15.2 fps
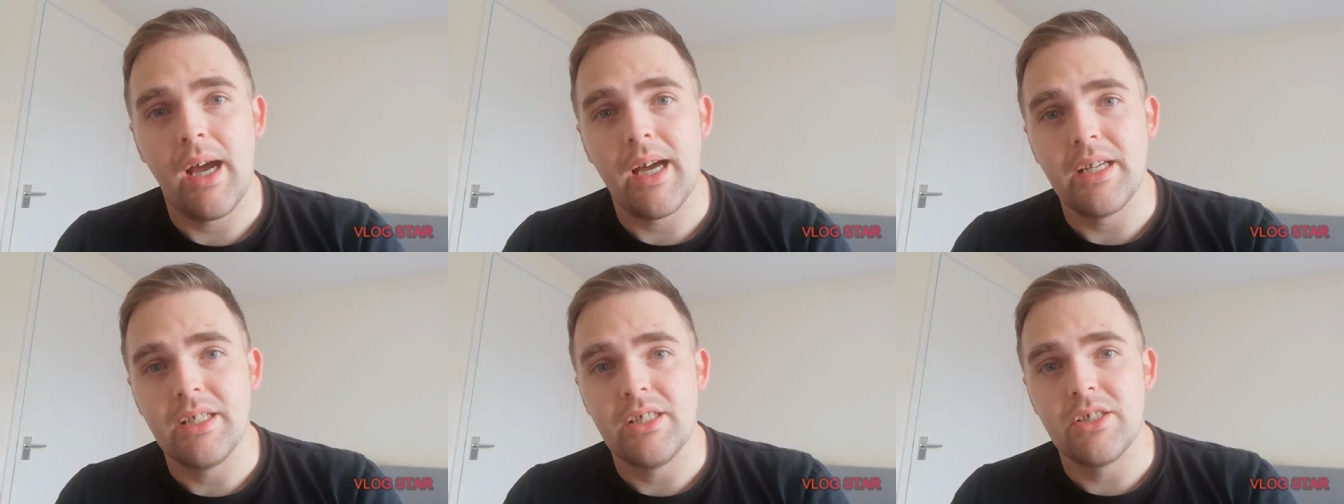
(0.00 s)

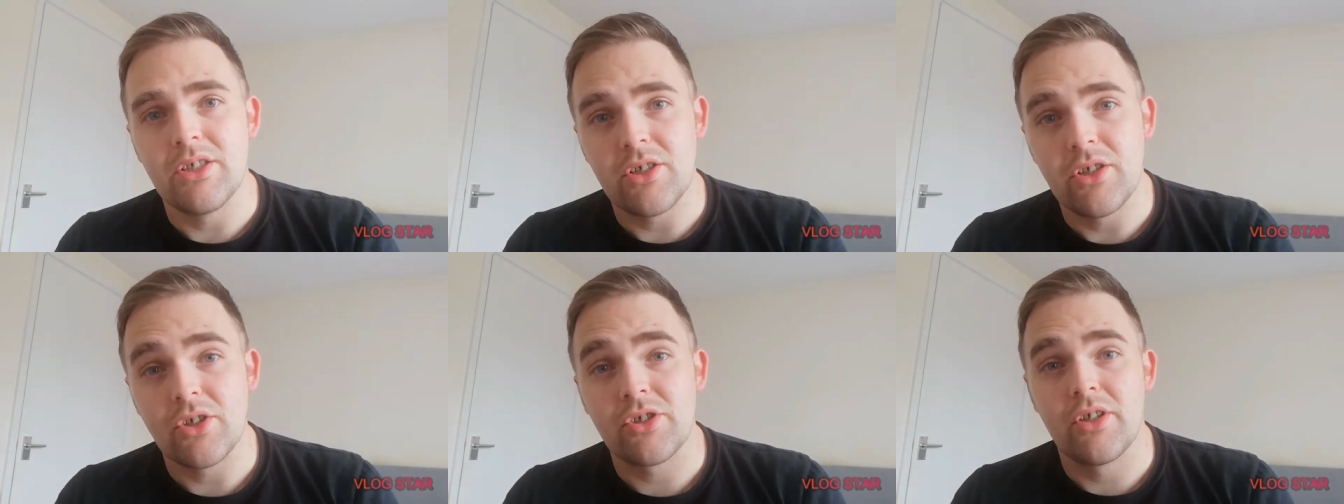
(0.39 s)
and he
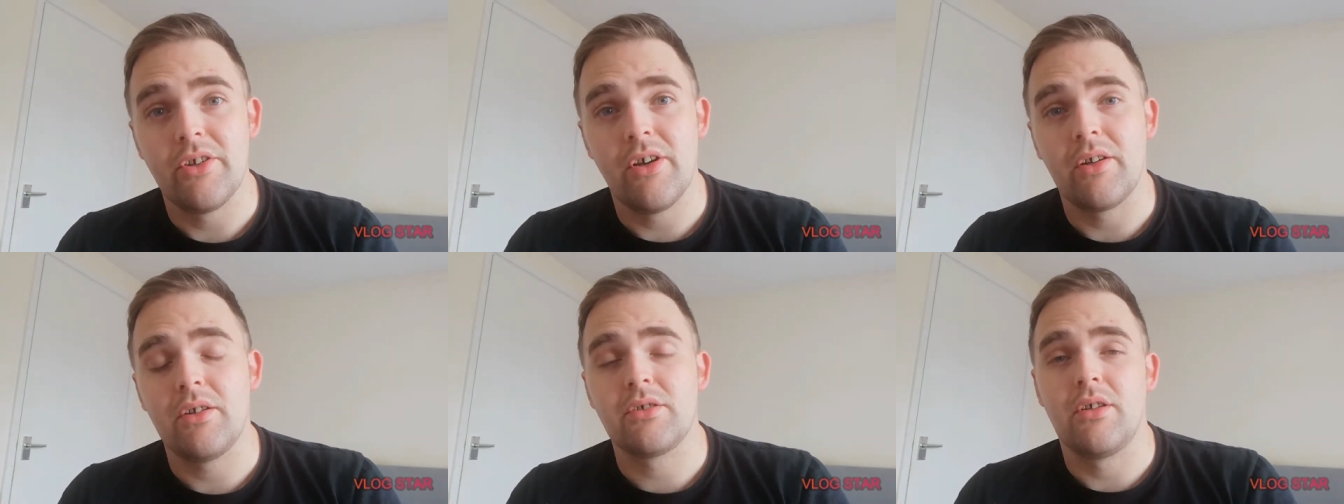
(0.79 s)
just looked so
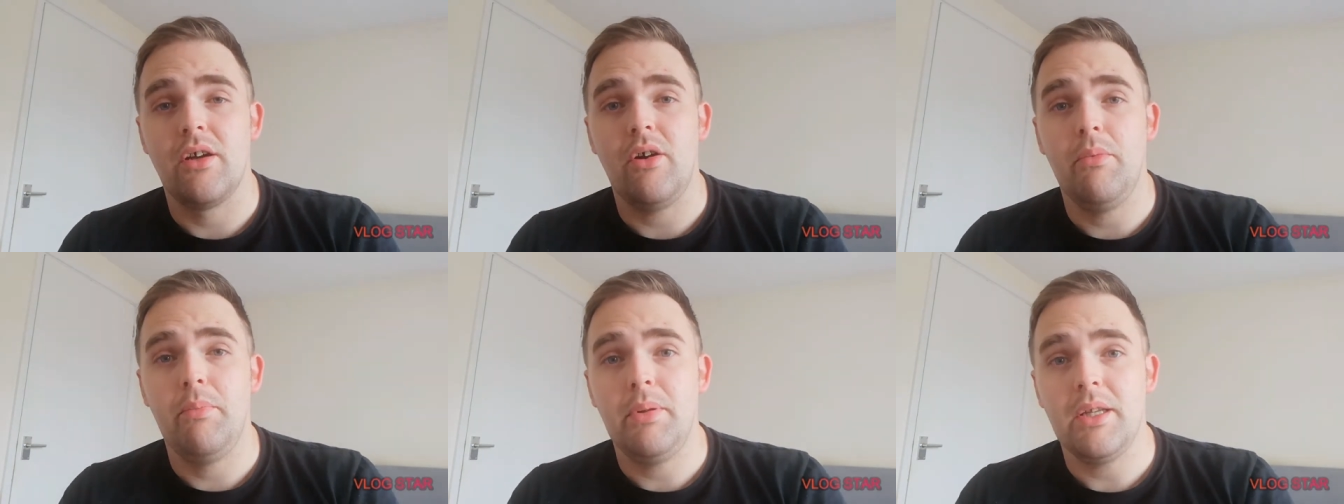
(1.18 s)
young, and I was
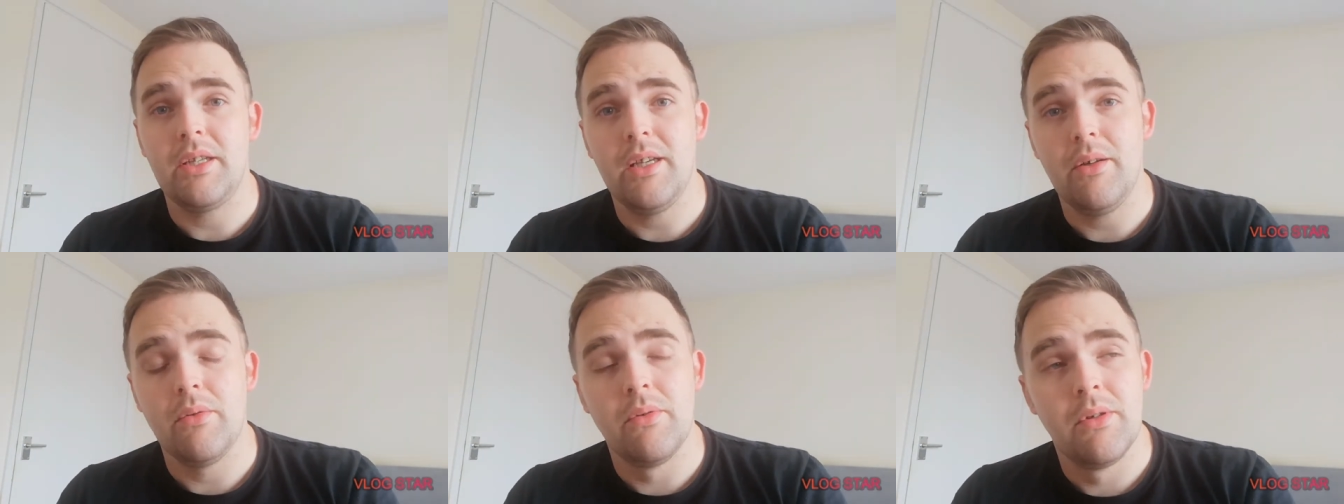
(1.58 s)
like, oh,
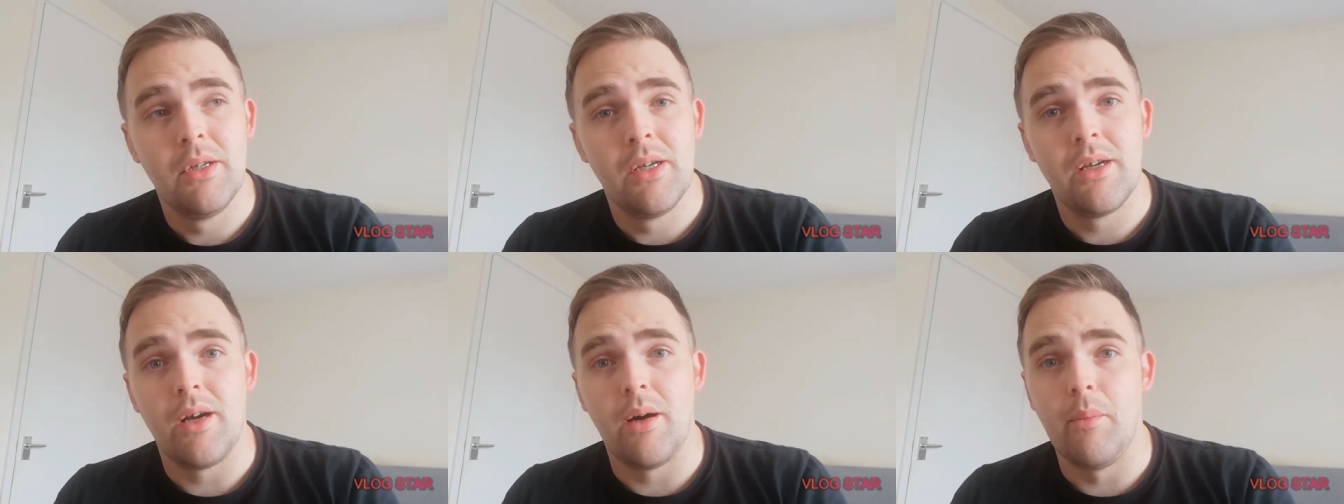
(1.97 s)
bloody hell,
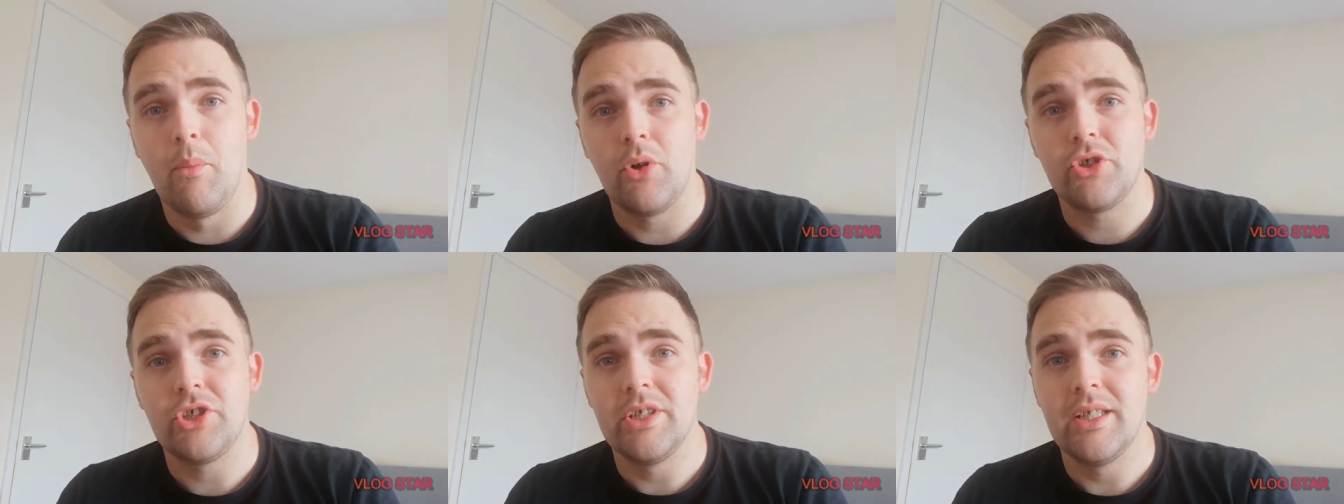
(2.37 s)

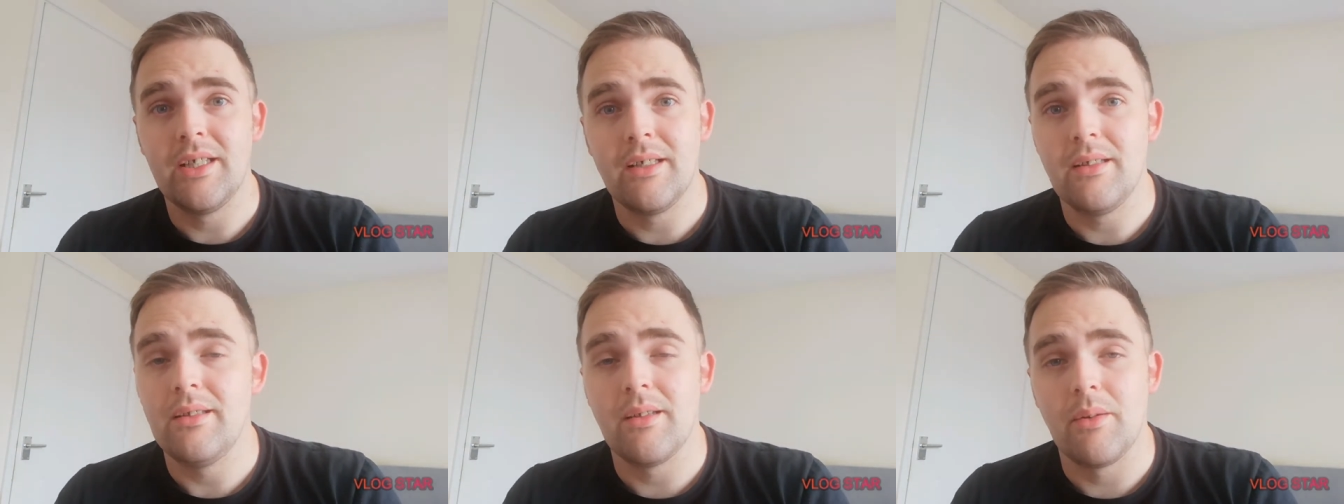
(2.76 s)
I'm watching
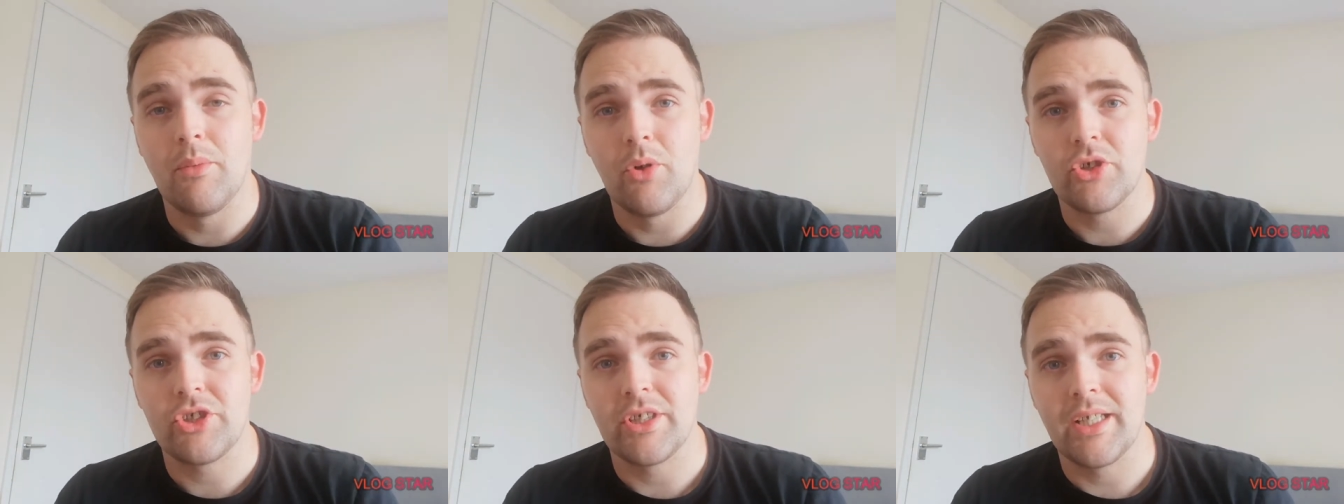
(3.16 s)

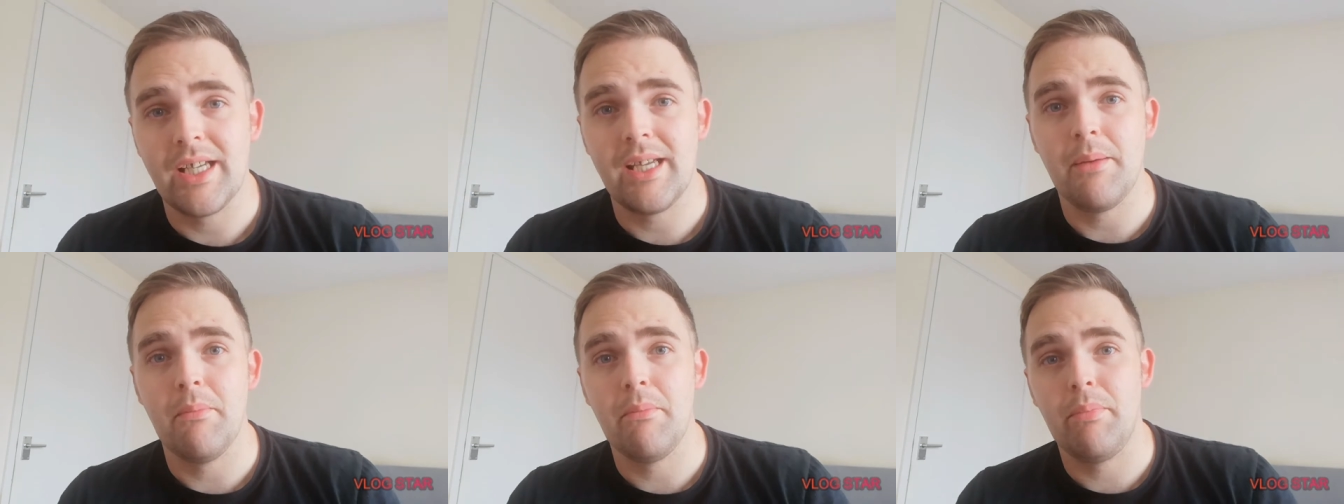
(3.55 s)

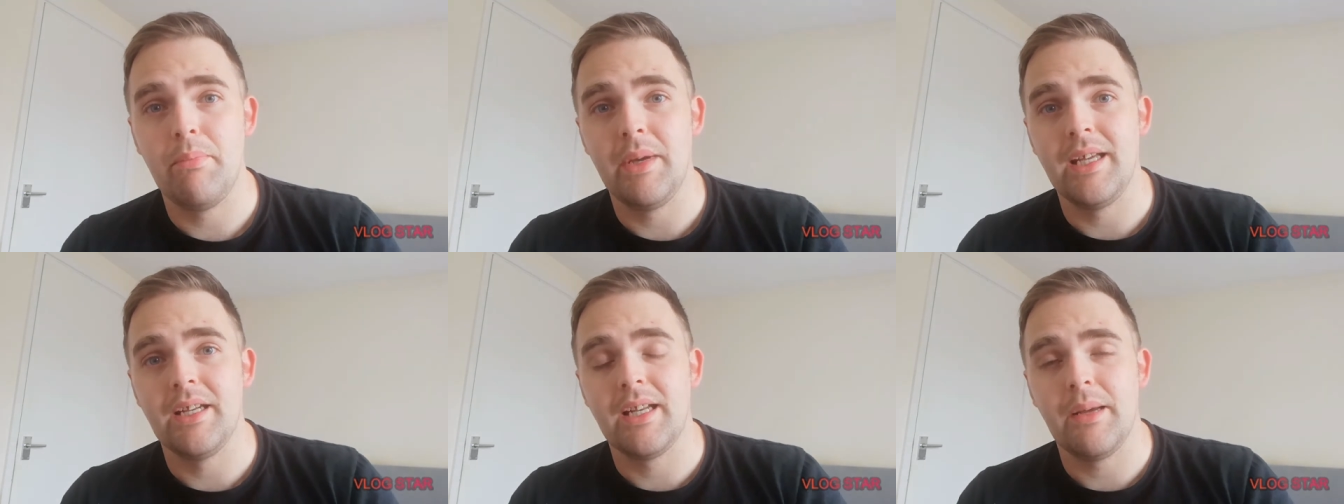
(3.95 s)
him
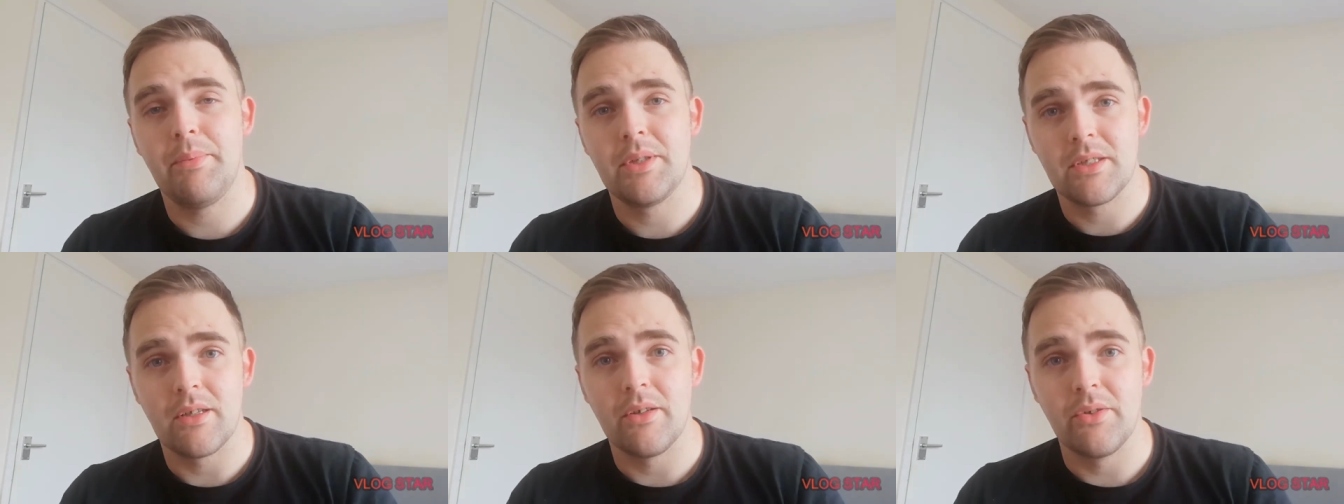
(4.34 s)
in an
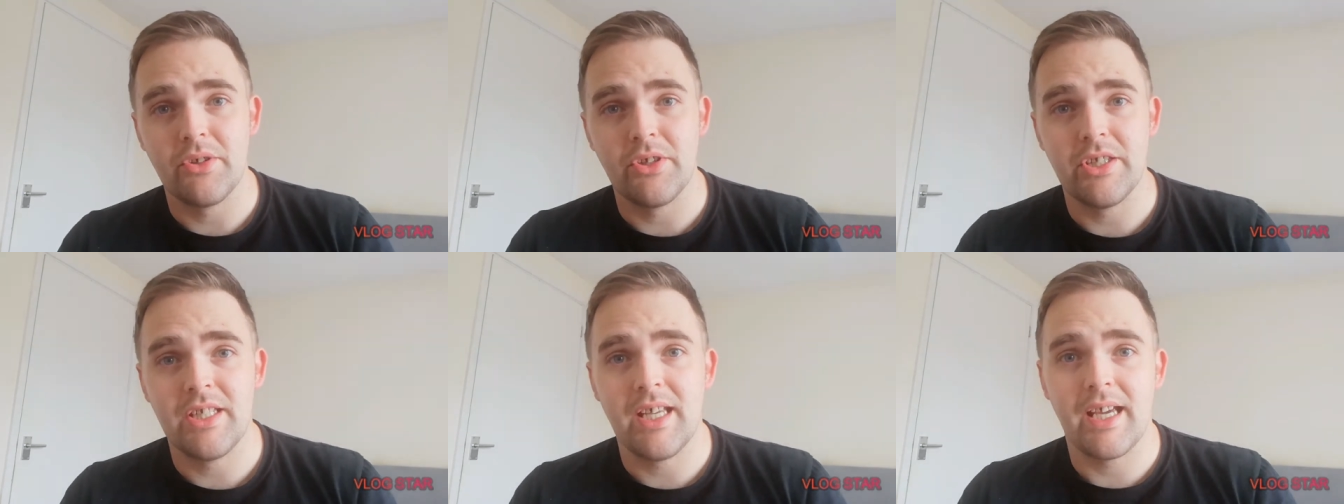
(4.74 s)

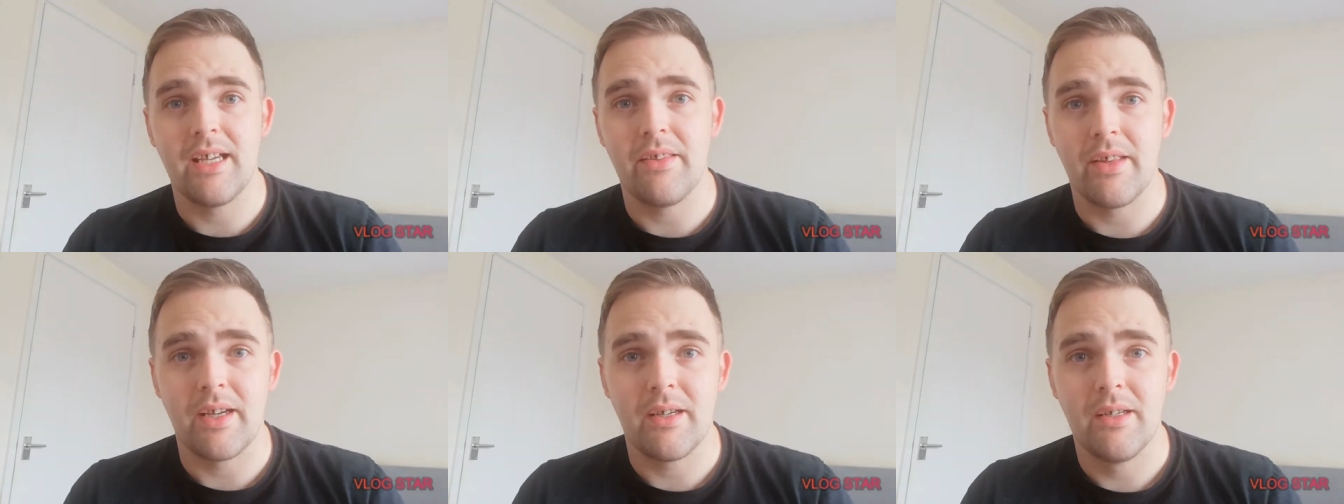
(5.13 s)
episode the
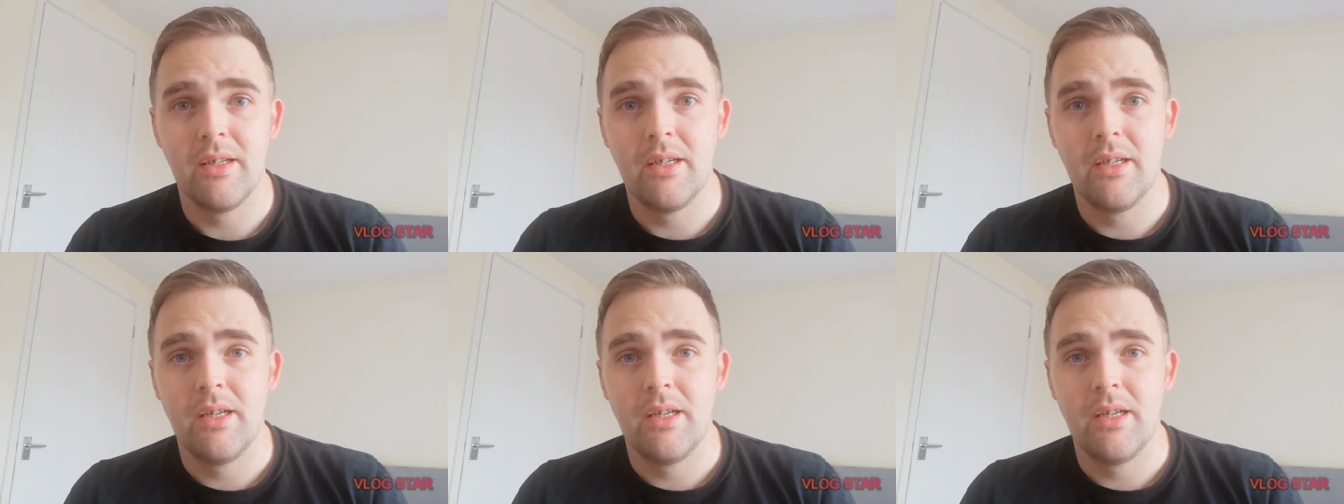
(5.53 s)
day that